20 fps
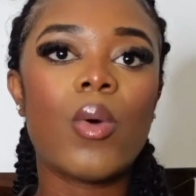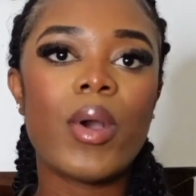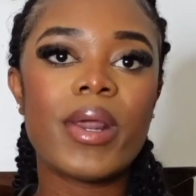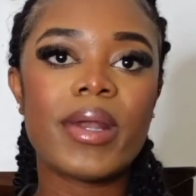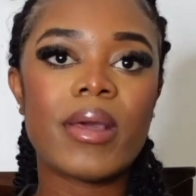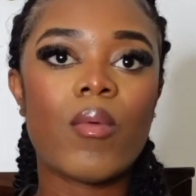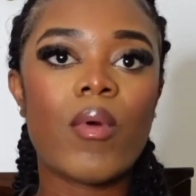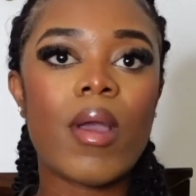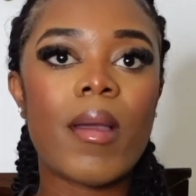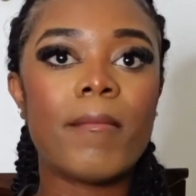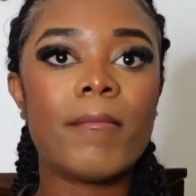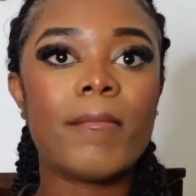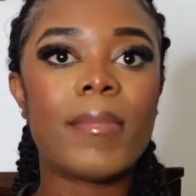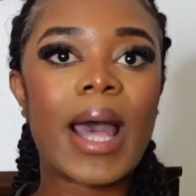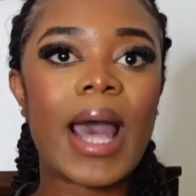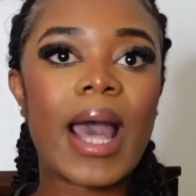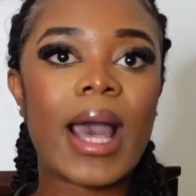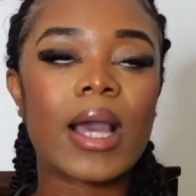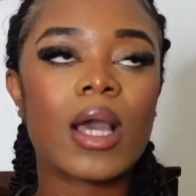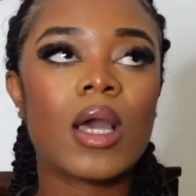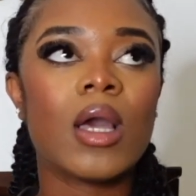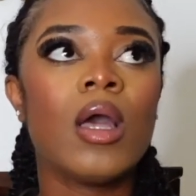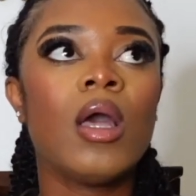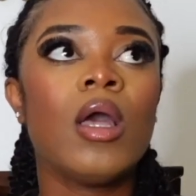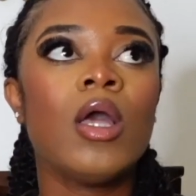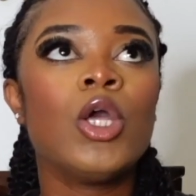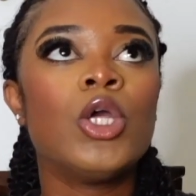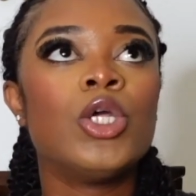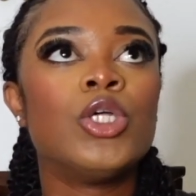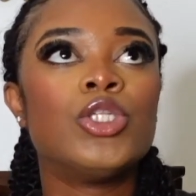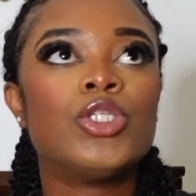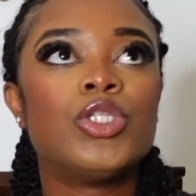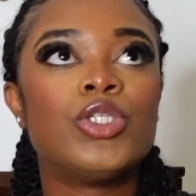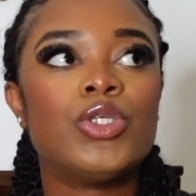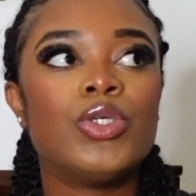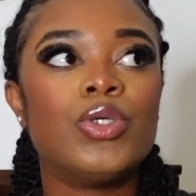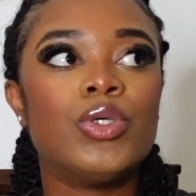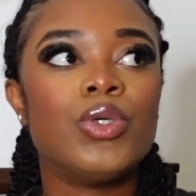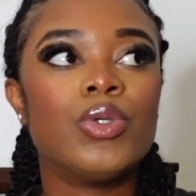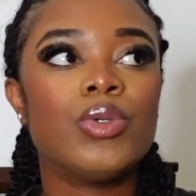when i went back
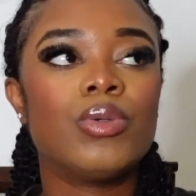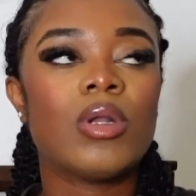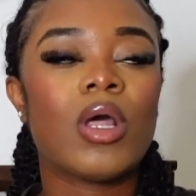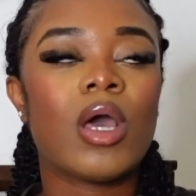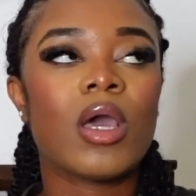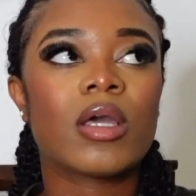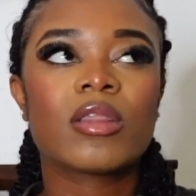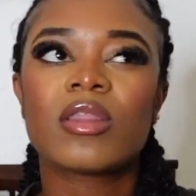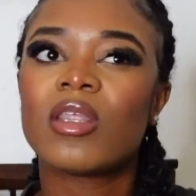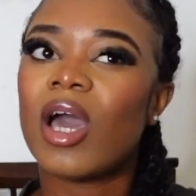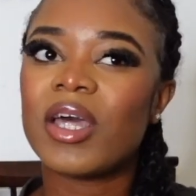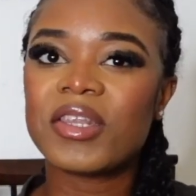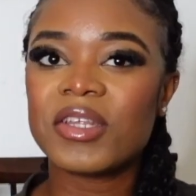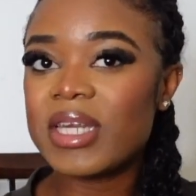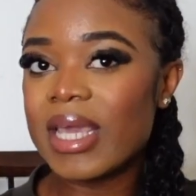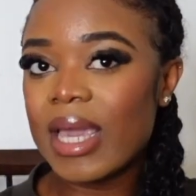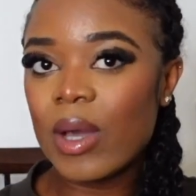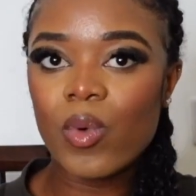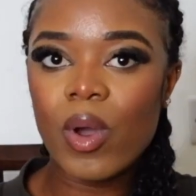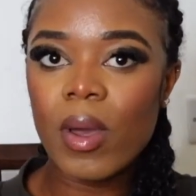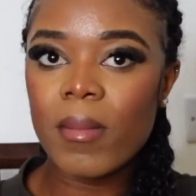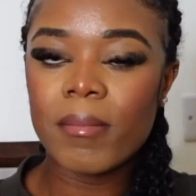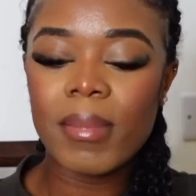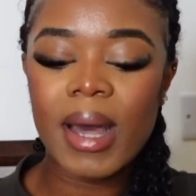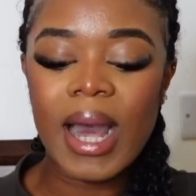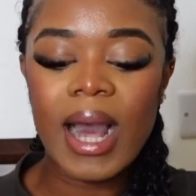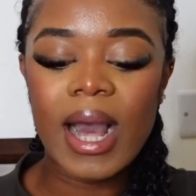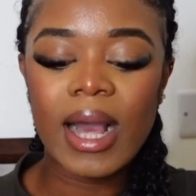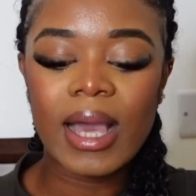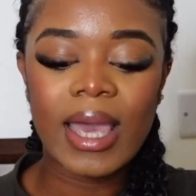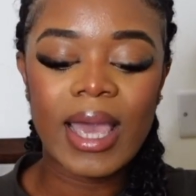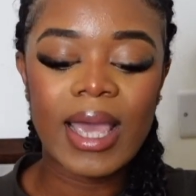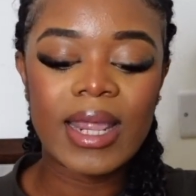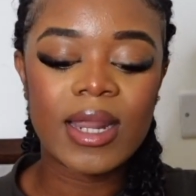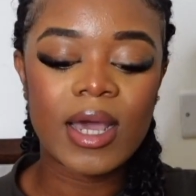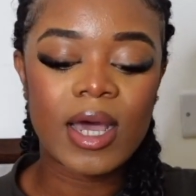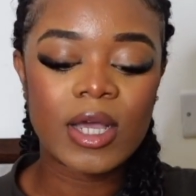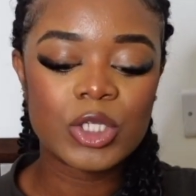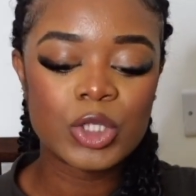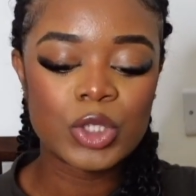to like the other day i went back and
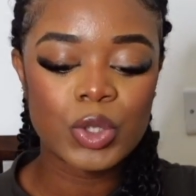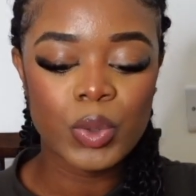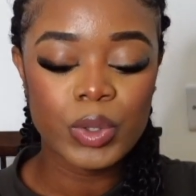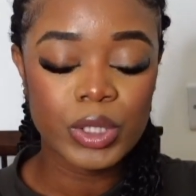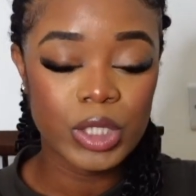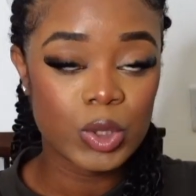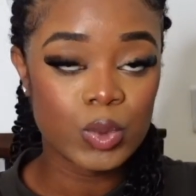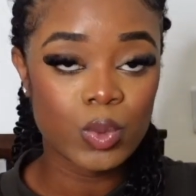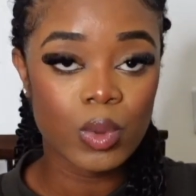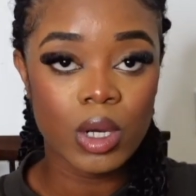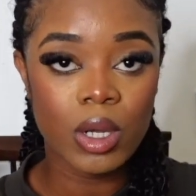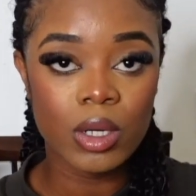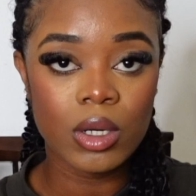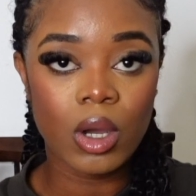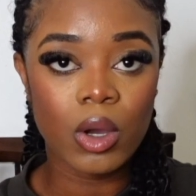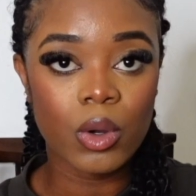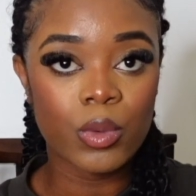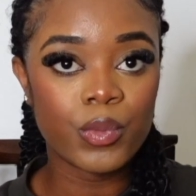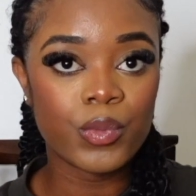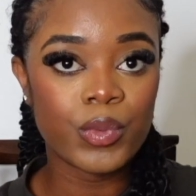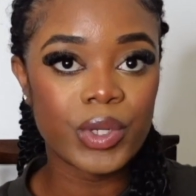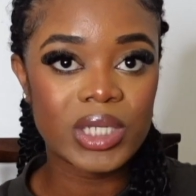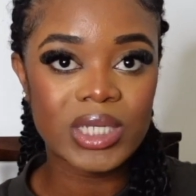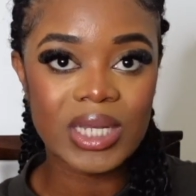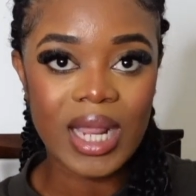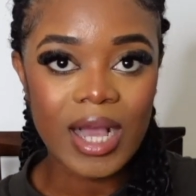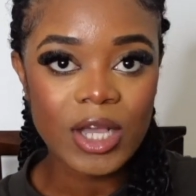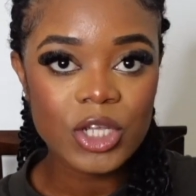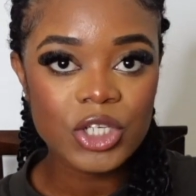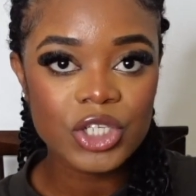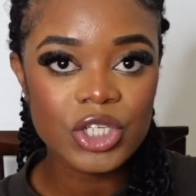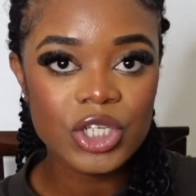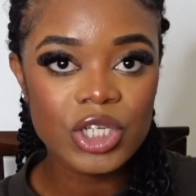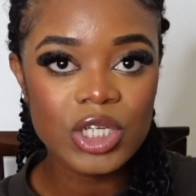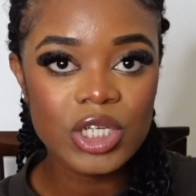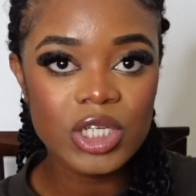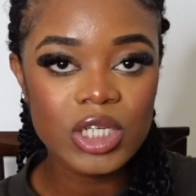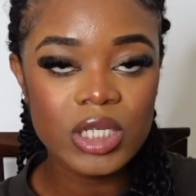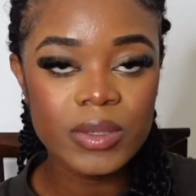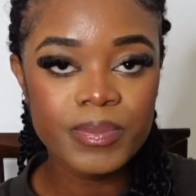i saw this one on
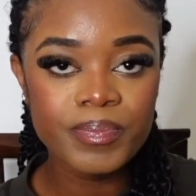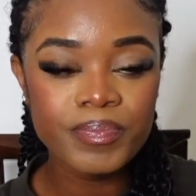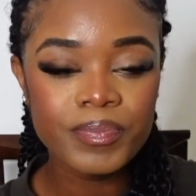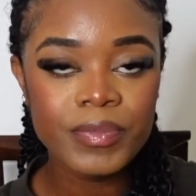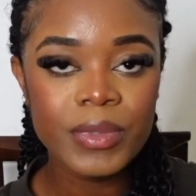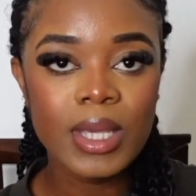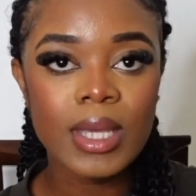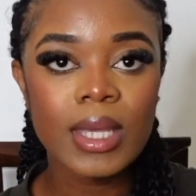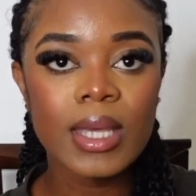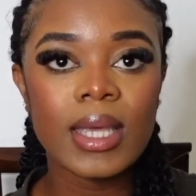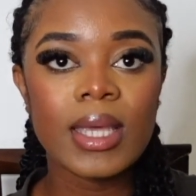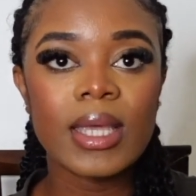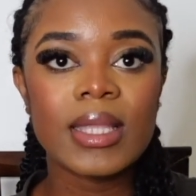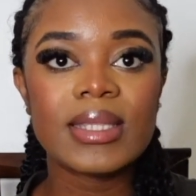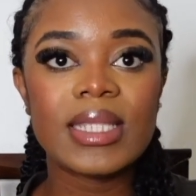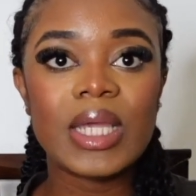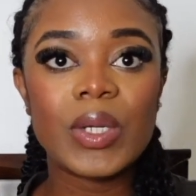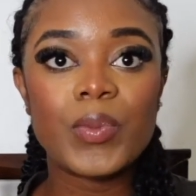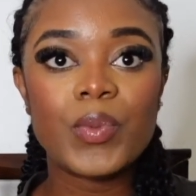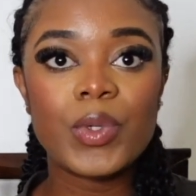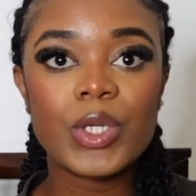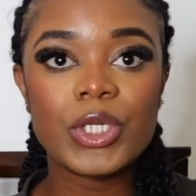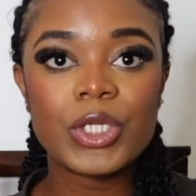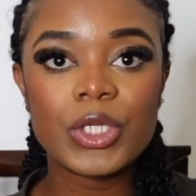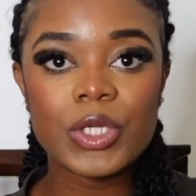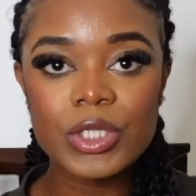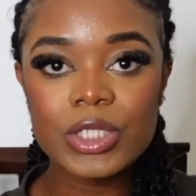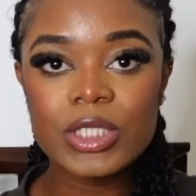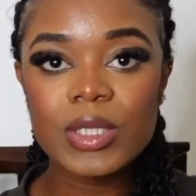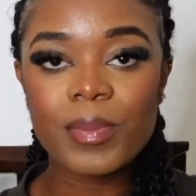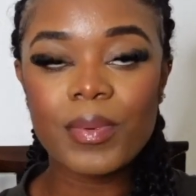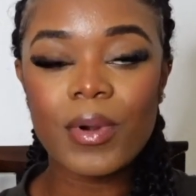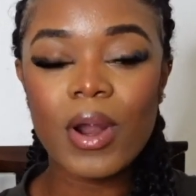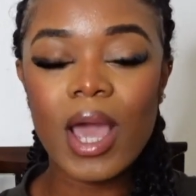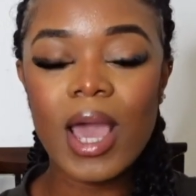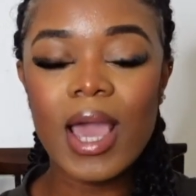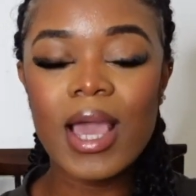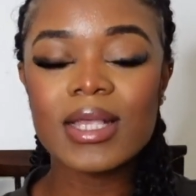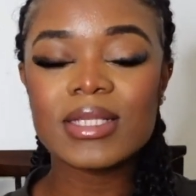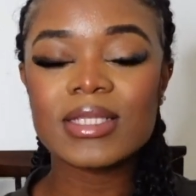reduction they reduced the
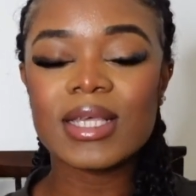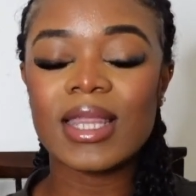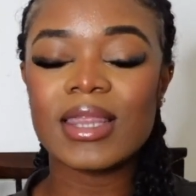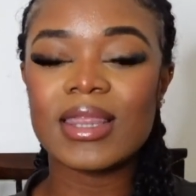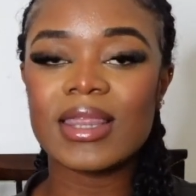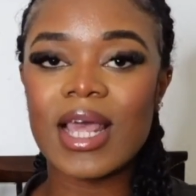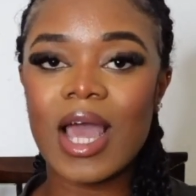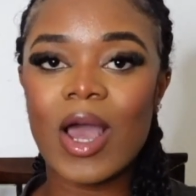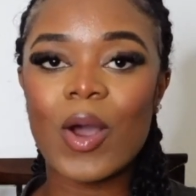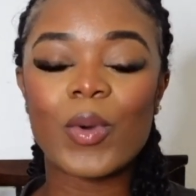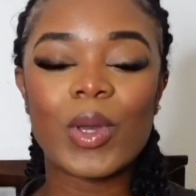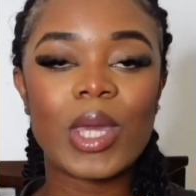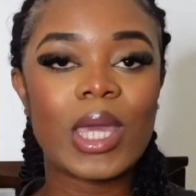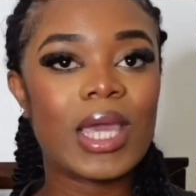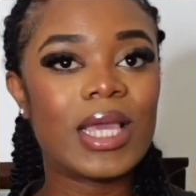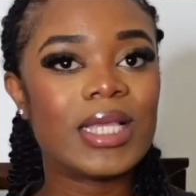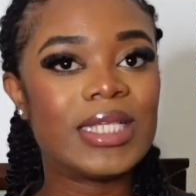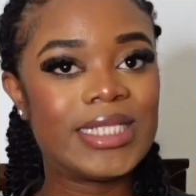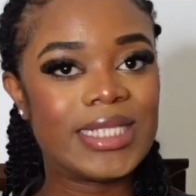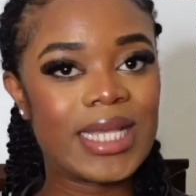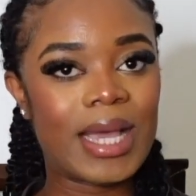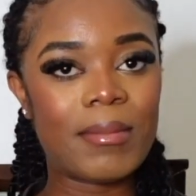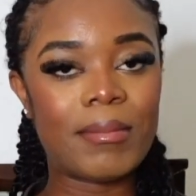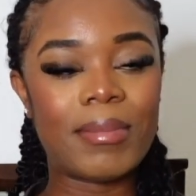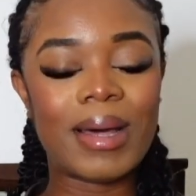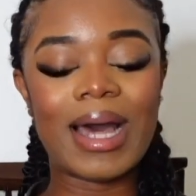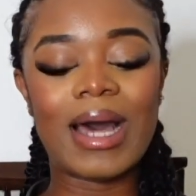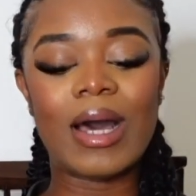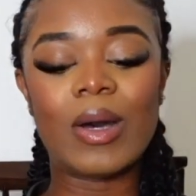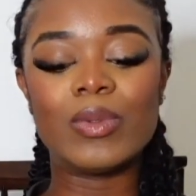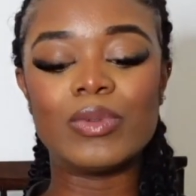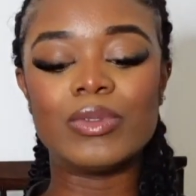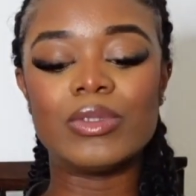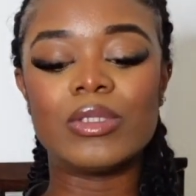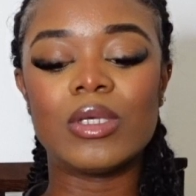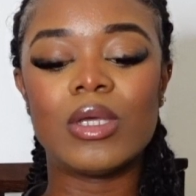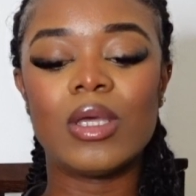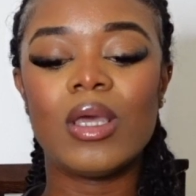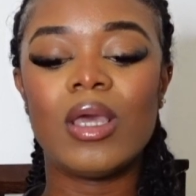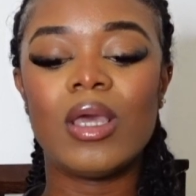price and now it is 10 pound